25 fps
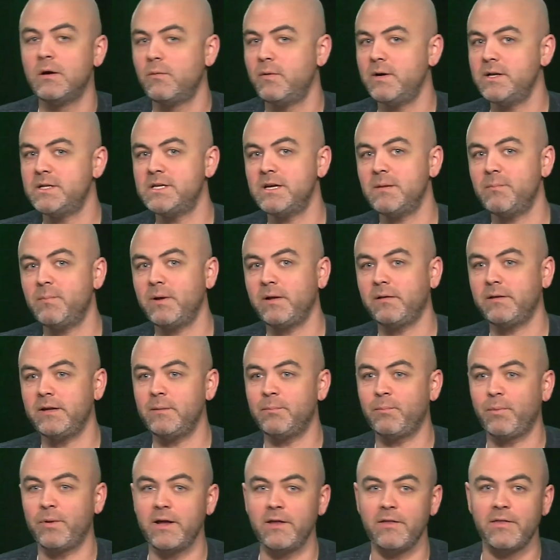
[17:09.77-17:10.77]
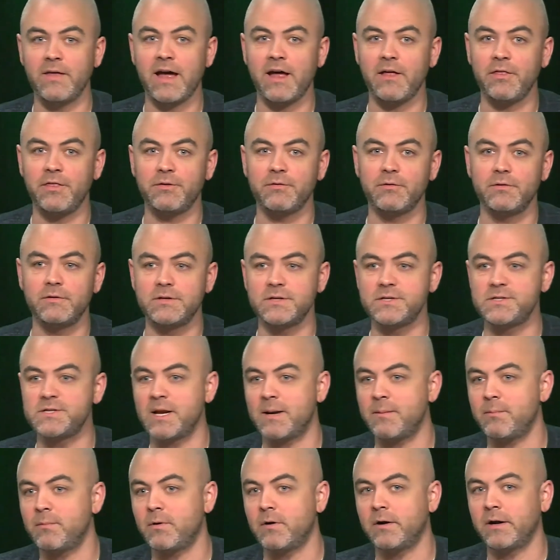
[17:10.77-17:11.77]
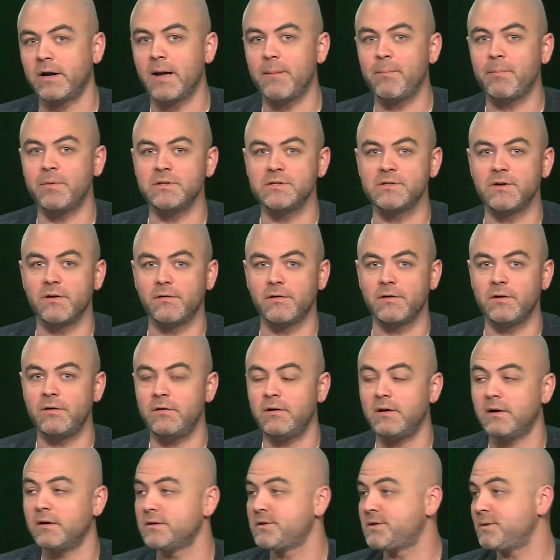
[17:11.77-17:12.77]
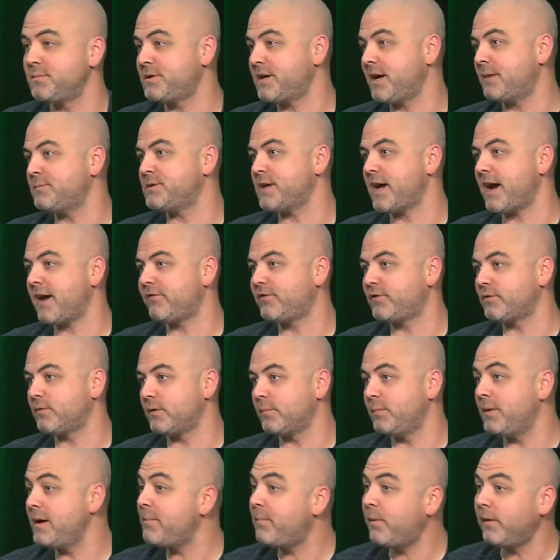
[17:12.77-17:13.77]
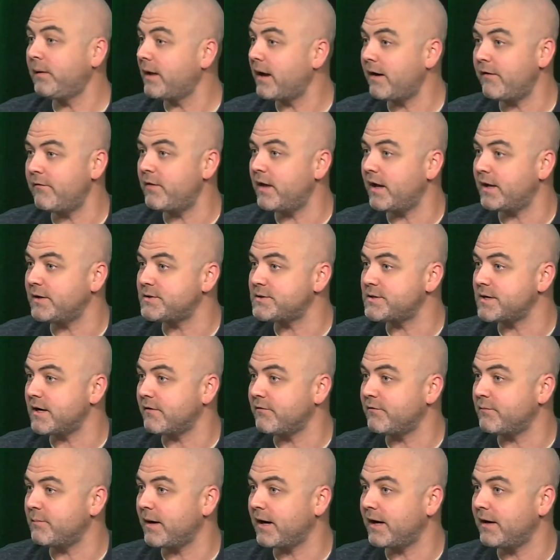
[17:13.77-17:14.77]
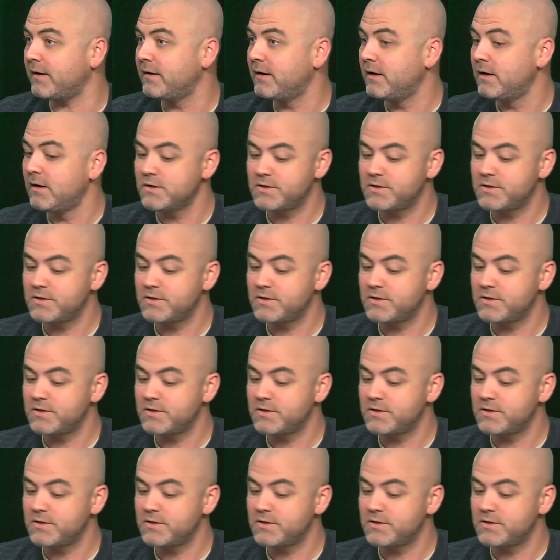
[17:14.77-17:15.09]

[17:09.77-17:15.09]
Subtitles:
We typically play that through December and up until the New Year. Sometimes afterward. People love that stuff, man. Yeah.